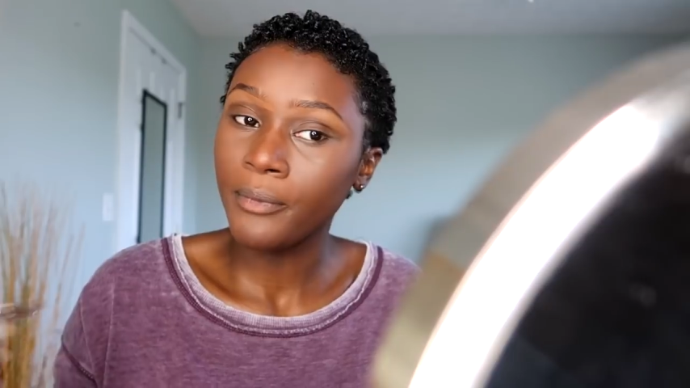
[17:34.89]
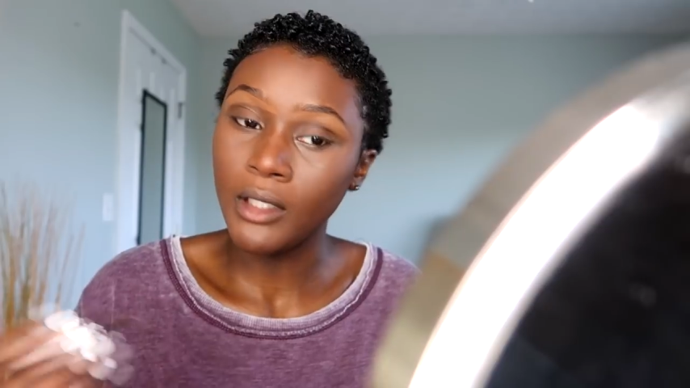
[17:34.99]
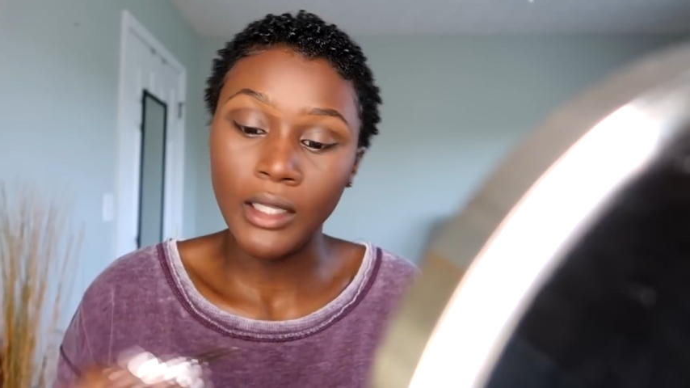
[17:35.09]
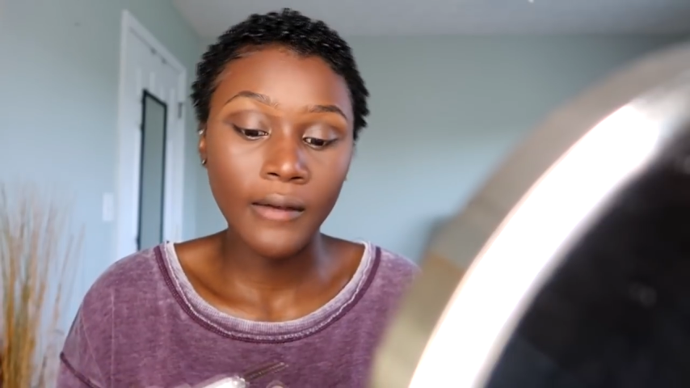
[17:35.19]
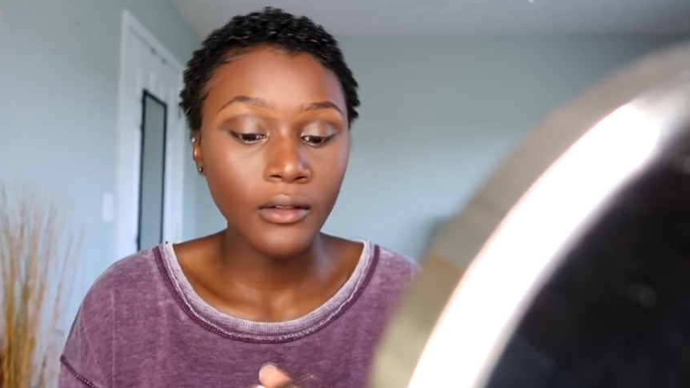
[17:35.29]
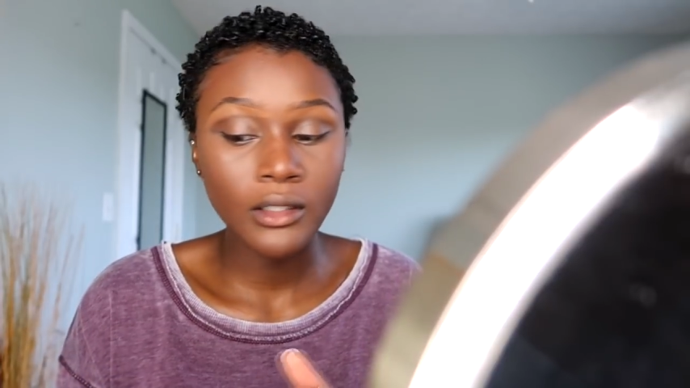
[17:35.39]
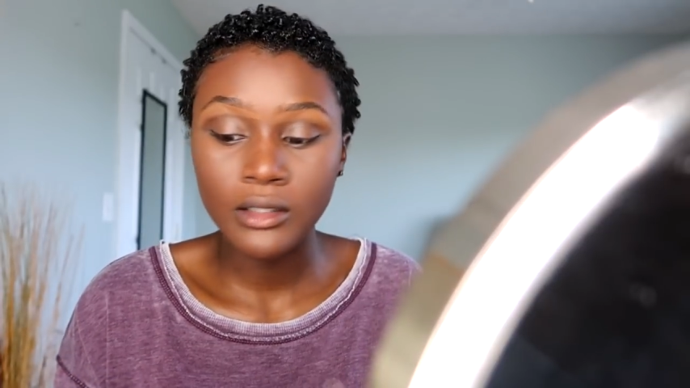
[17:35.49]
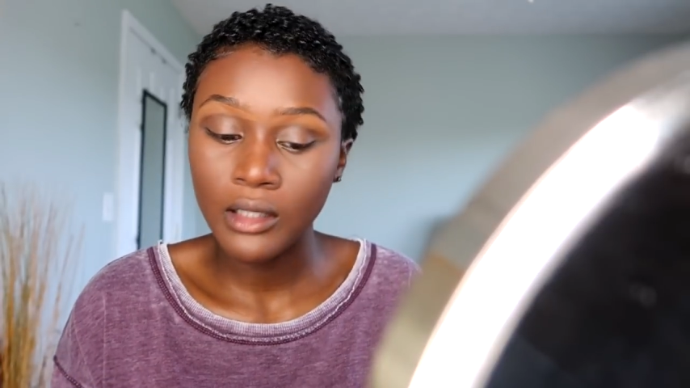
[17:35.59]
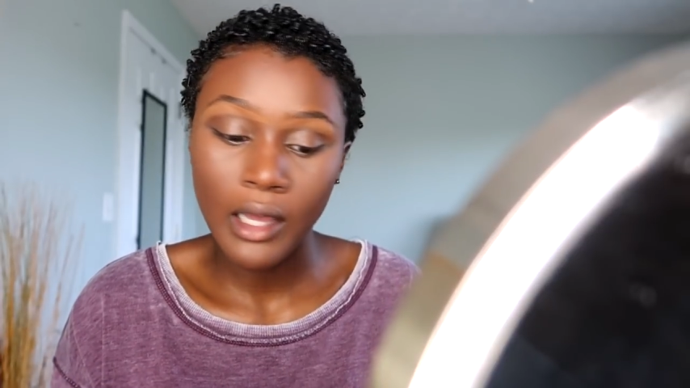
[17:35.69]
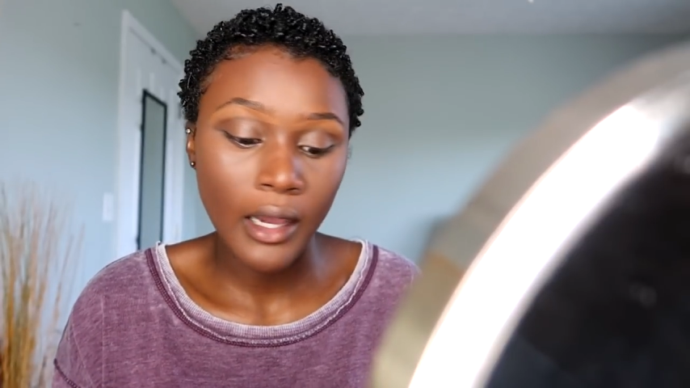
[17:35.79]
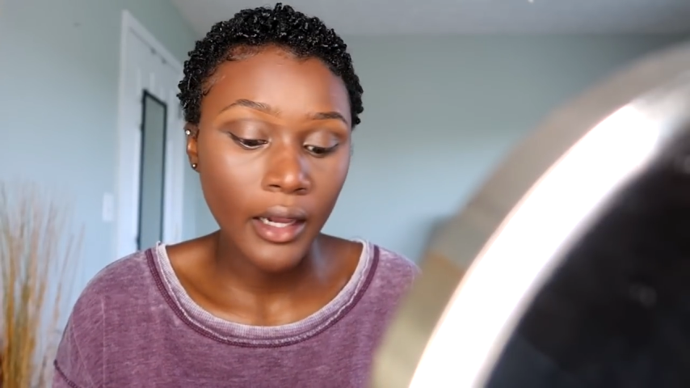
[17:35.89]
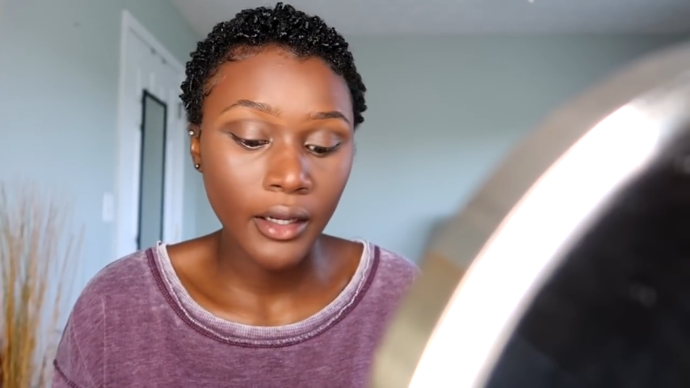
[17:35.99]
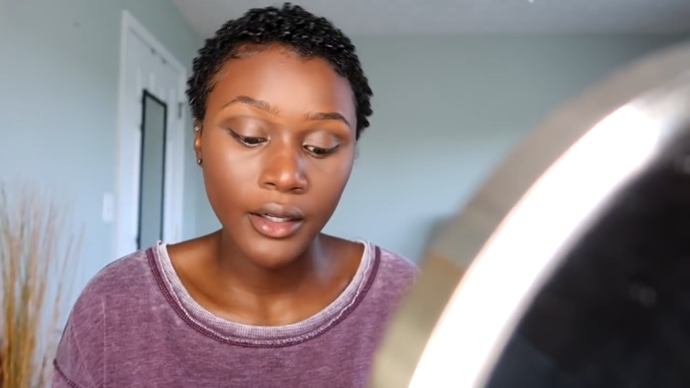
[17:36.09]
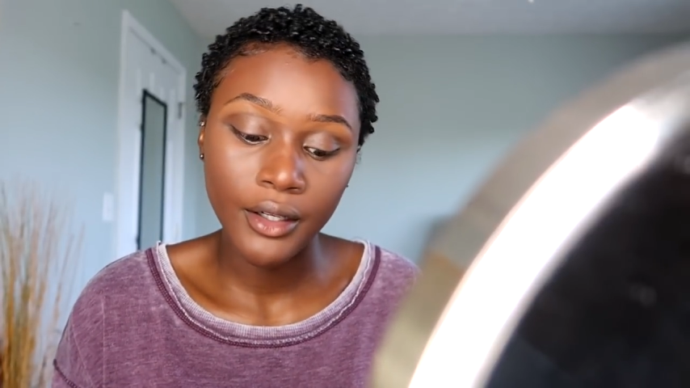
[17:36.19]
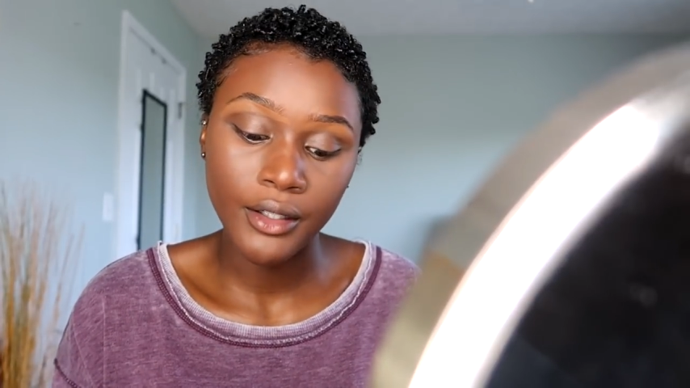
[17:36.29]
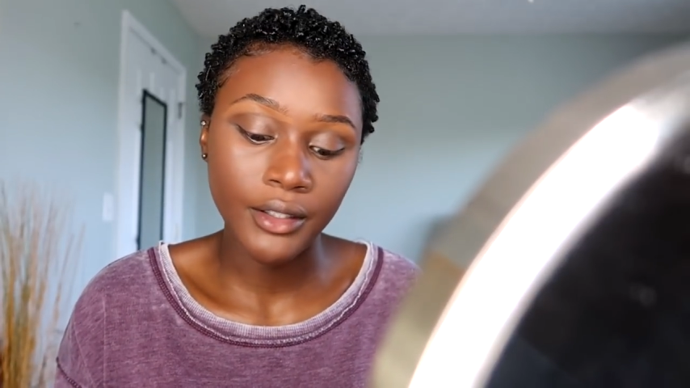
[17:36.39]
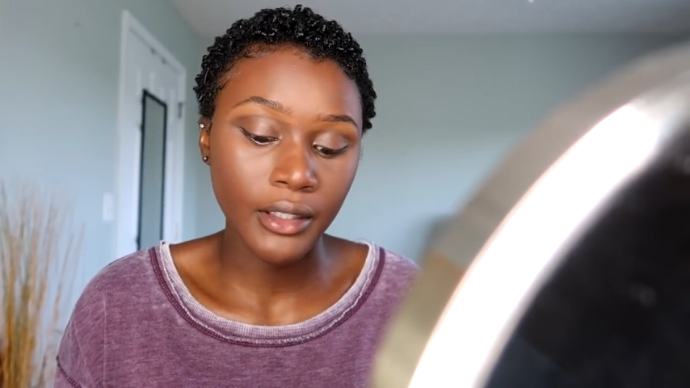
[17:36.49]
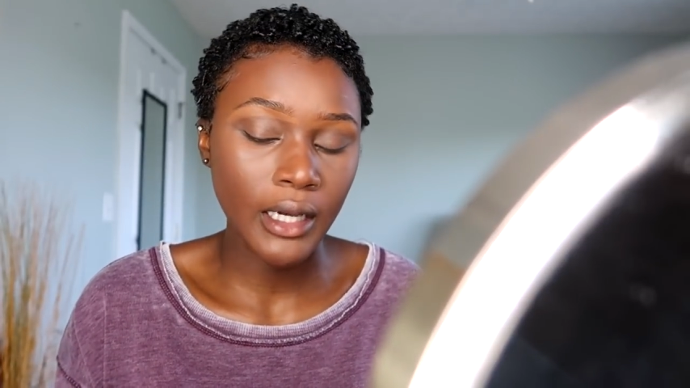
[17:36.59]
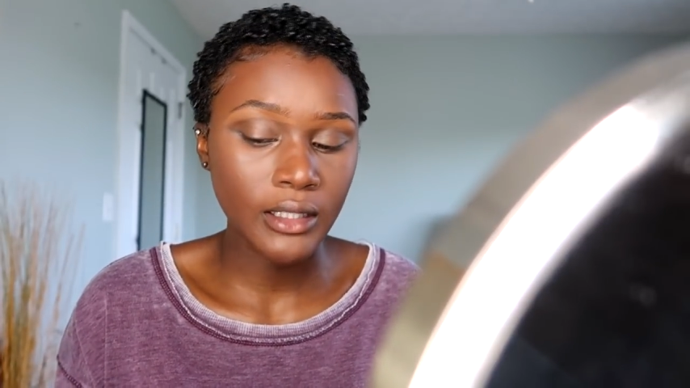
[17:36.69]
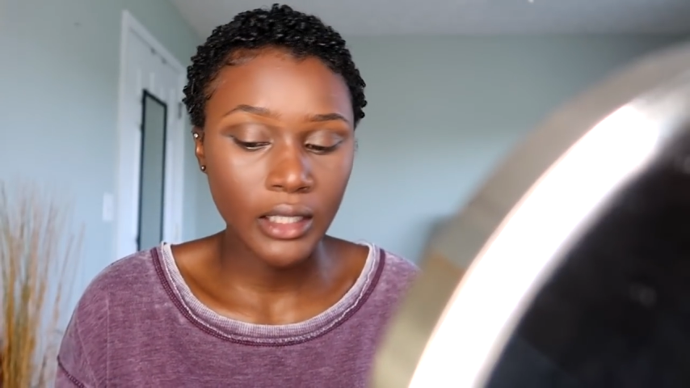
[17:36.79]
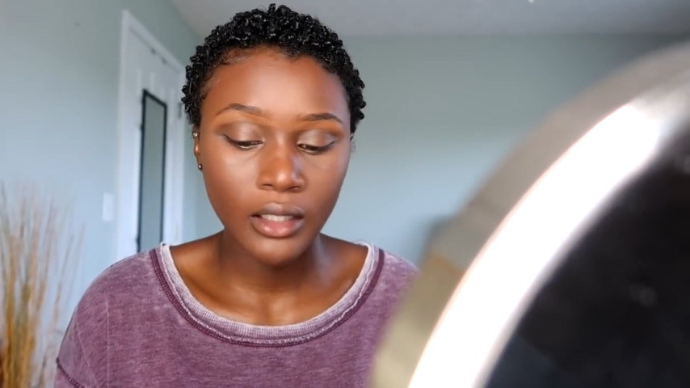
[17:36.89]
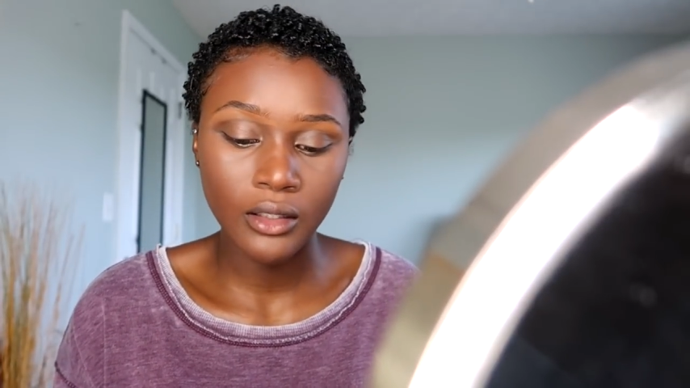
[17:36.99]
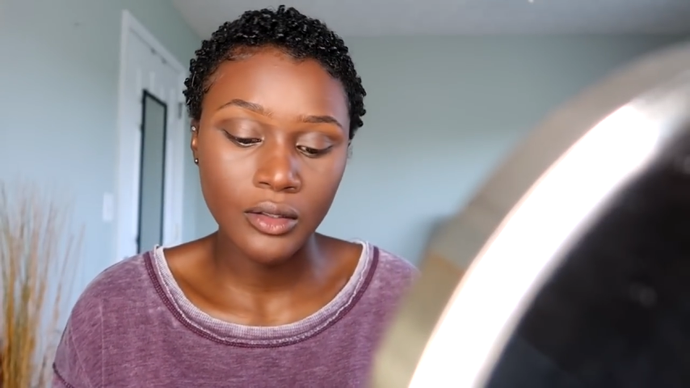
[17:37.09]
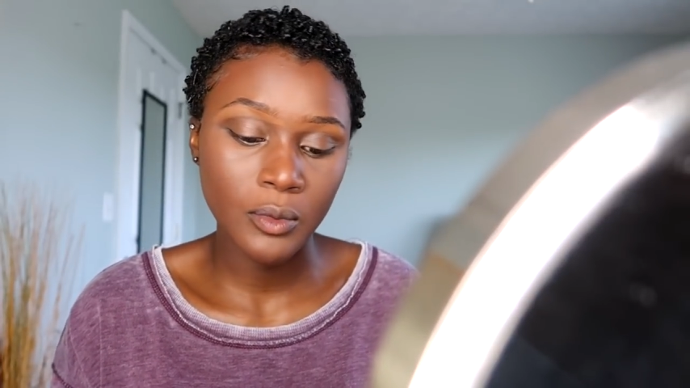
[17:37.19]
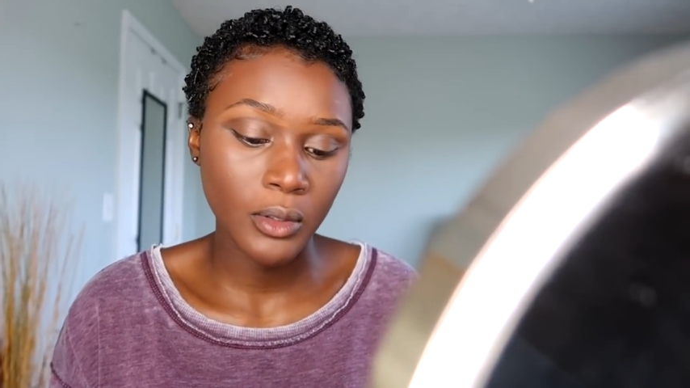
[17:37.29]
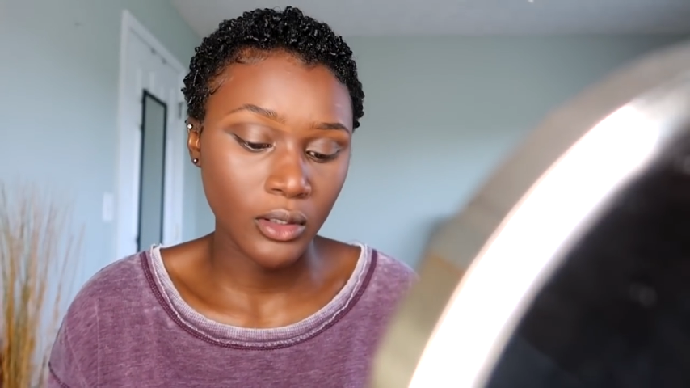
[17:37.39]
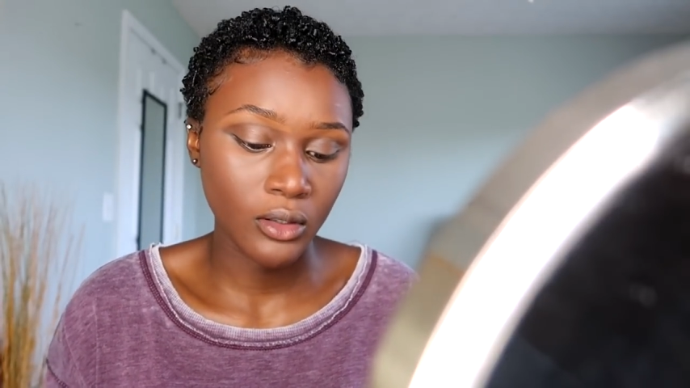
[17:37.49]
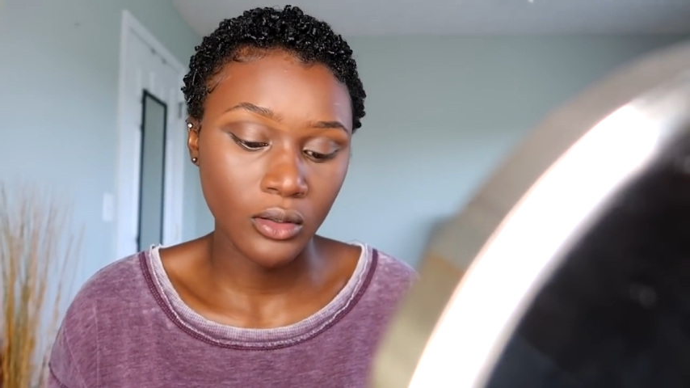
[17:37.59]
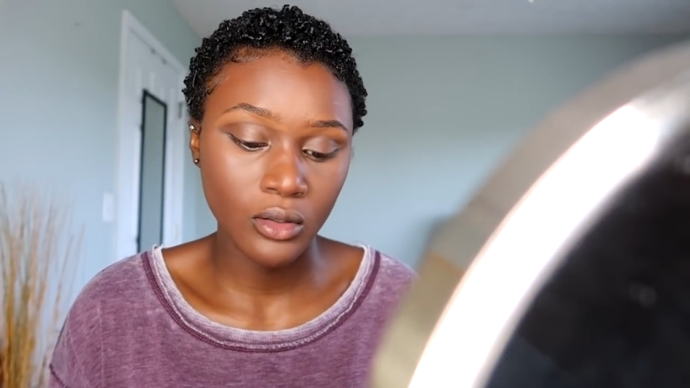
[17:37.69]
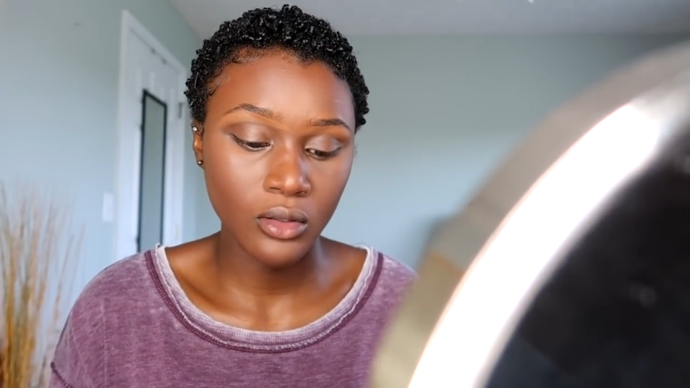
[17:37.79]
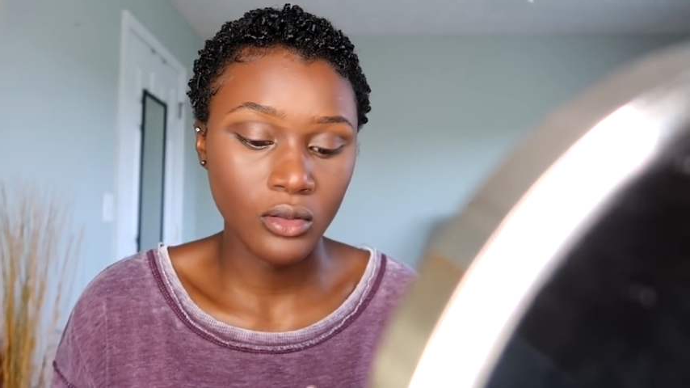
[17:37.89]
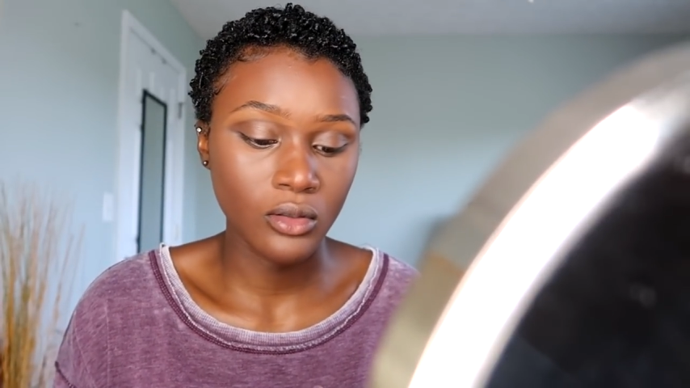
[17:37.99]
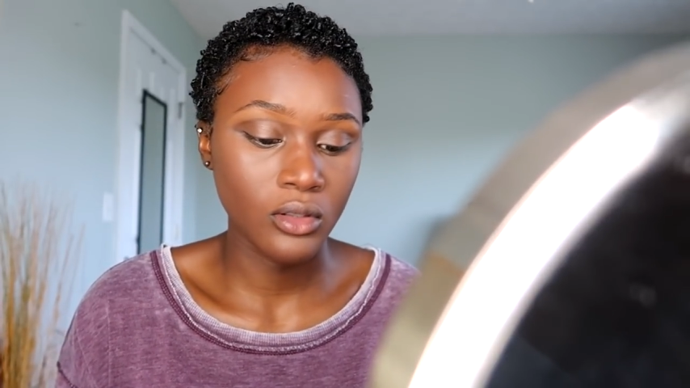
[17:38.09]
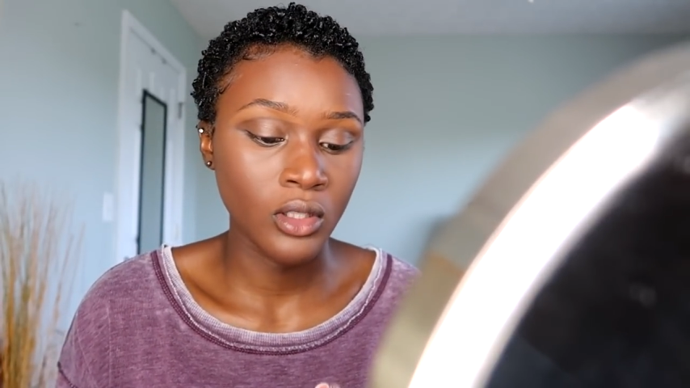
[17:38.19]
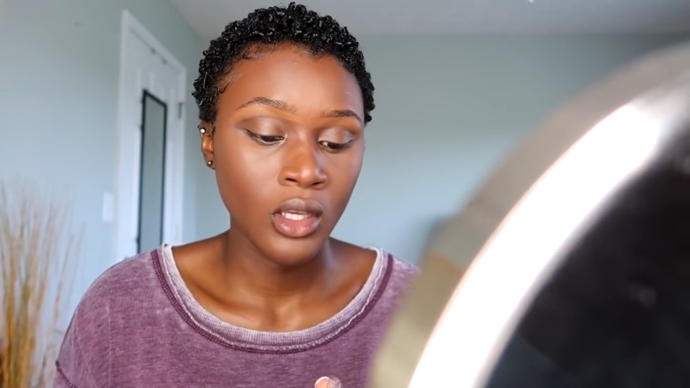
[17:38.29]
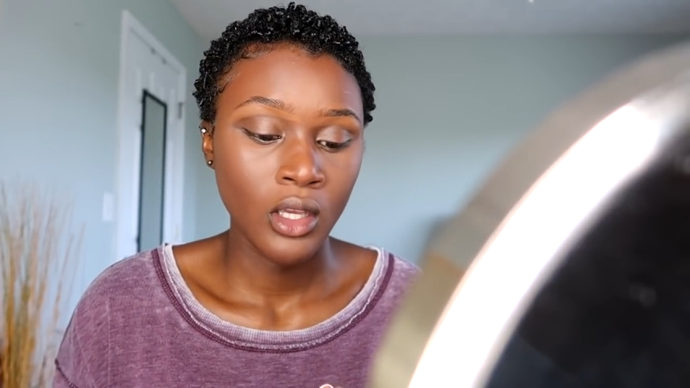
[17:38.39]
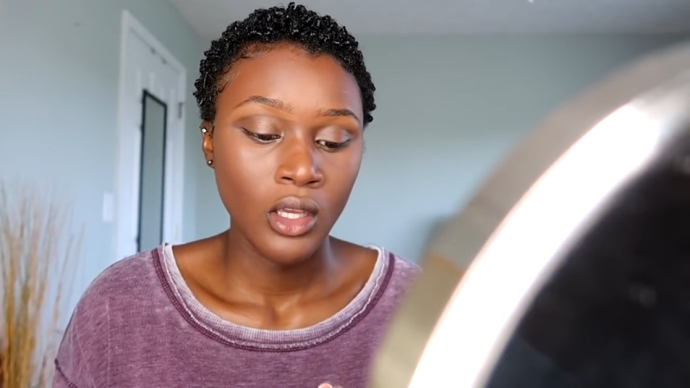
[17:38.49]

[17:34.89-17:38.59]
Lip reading: the devil is a liar, you're not taking those pills.